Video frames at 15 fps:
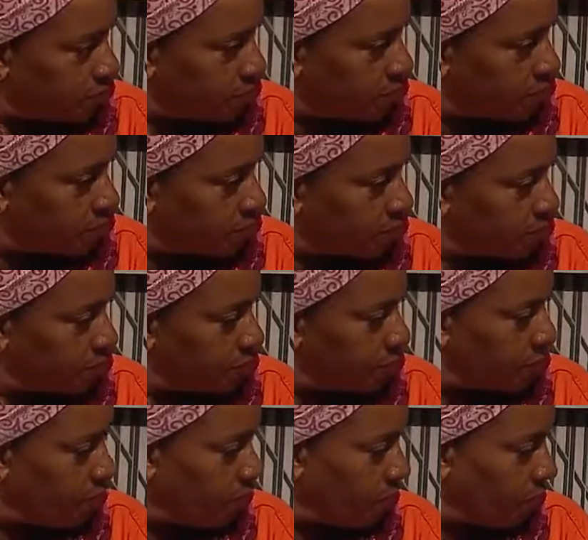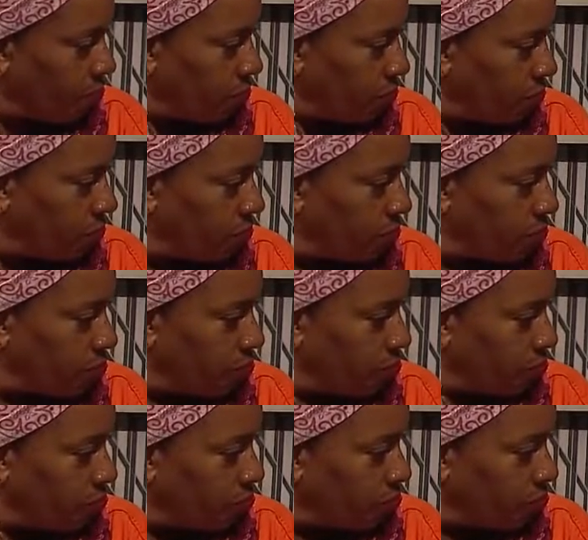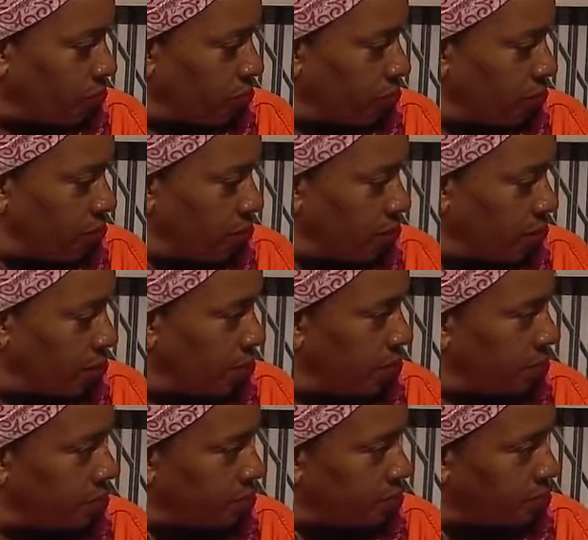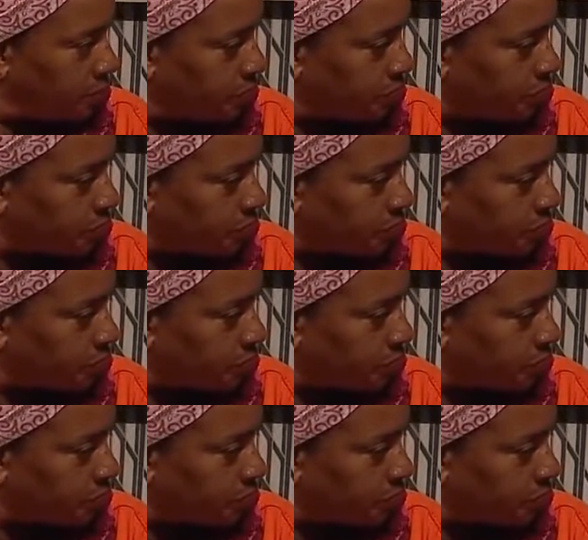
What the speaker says: (silent)